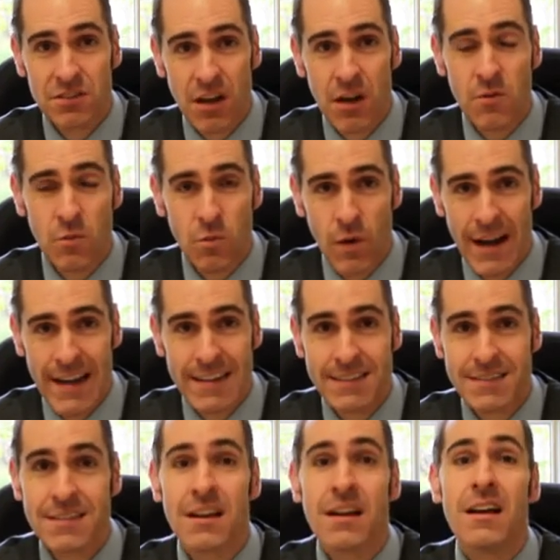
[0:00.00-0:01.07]
Don't
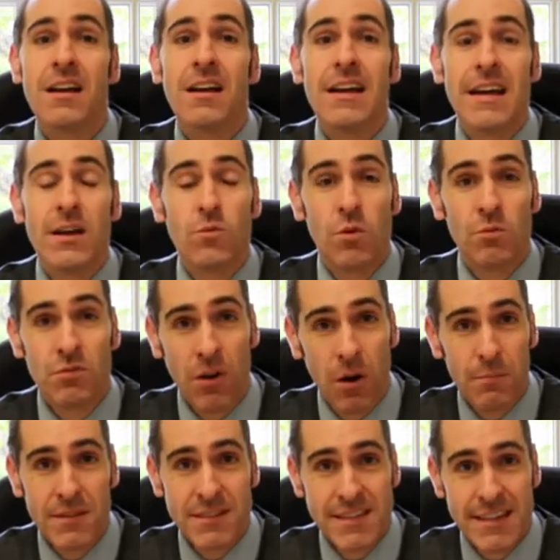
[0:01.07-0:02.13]
wait. It will
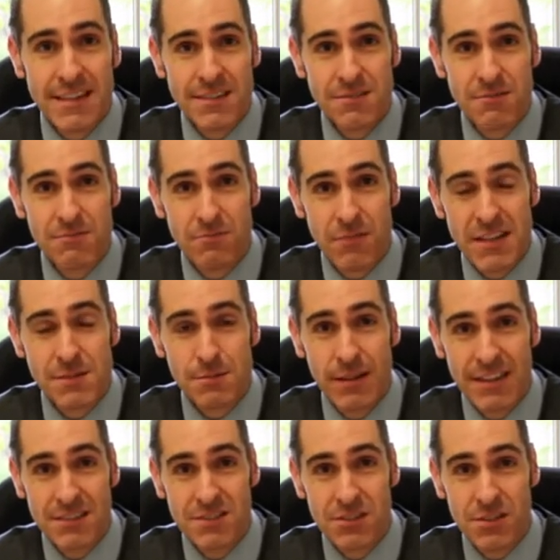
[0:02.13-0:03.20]
not be seen as a
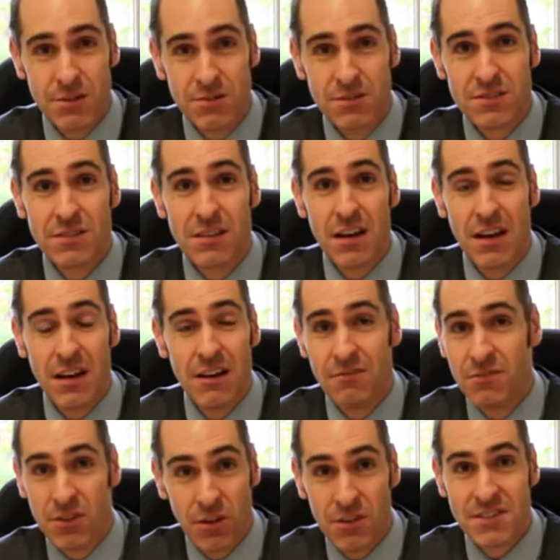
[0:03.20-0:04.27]
reasonable excuse
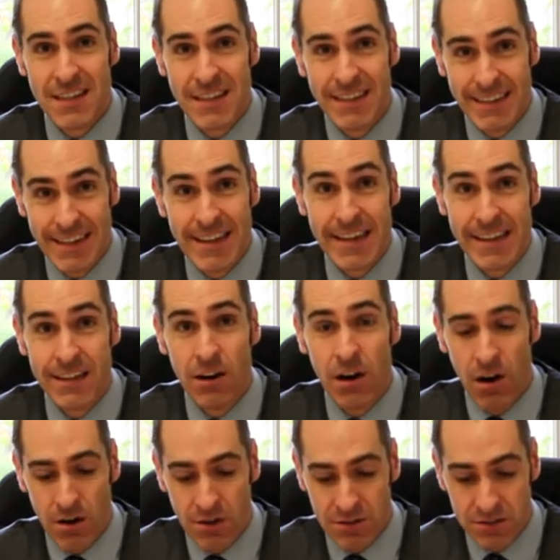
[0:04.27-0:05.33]
for not sending it in
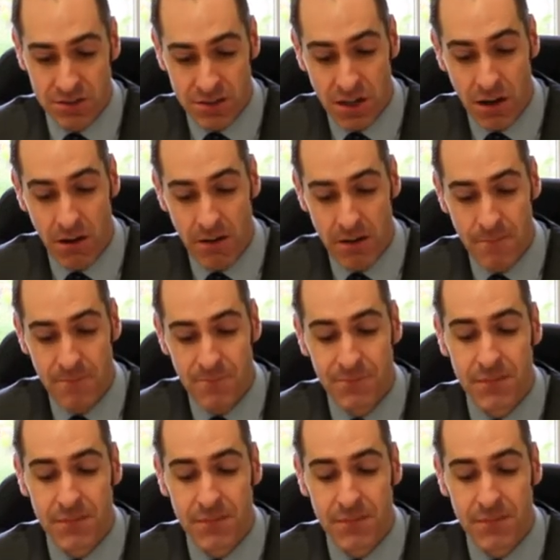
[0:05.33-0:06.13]
on time.